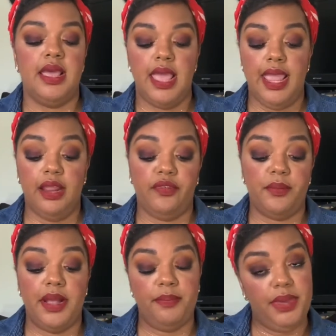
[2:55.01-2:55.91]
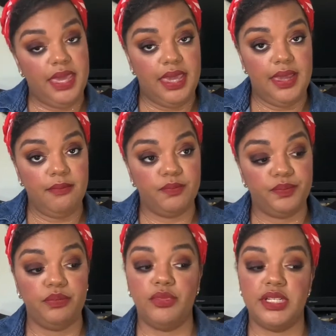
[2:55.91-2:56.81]
And for my P,
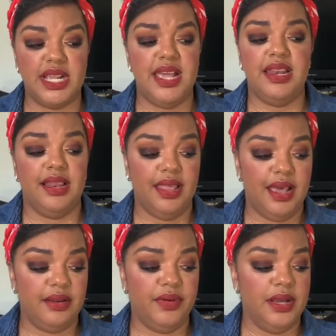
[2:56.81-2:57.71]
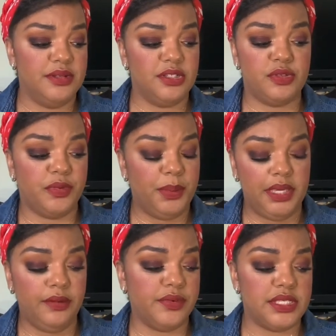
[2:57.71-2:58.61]
which I had a lot of options for
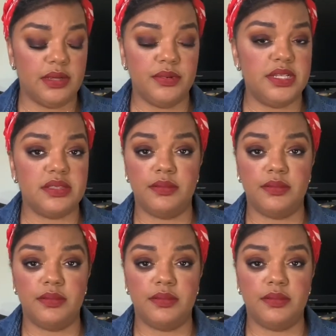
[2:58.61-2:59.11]
P for some reason,